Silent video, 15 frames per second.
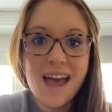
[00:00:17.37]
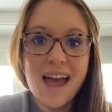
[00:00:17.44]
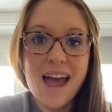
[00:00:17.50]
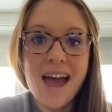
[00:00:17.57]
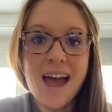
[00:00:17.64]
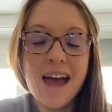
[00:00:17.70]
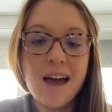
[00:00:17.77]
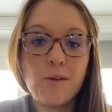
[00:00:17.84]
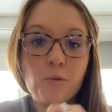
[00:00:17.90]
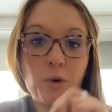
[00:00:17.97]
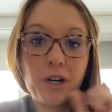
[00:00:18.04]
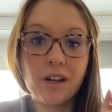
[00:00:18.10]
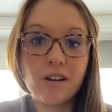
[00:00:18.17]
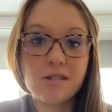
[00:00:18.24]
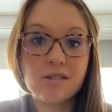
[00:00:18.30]
And we're
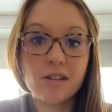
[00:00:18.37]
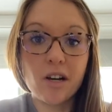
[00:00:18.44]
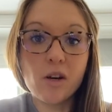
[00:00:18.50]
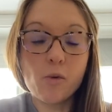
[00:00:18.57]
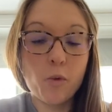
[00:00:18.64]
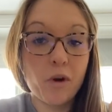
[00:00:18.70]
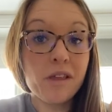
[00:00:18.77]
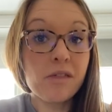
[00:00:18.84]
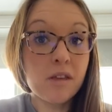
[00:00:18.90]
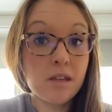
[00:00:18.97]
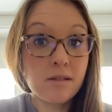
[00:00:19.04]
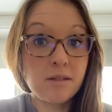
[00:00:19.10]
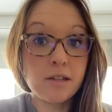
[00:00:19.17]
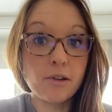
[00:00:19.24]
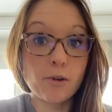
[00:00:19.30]
going to start with
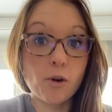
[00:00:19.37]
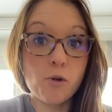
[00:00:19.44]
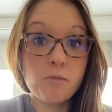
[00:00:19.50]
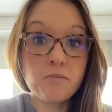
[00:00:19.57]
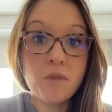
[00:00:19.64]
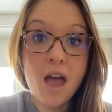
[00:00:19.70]
0.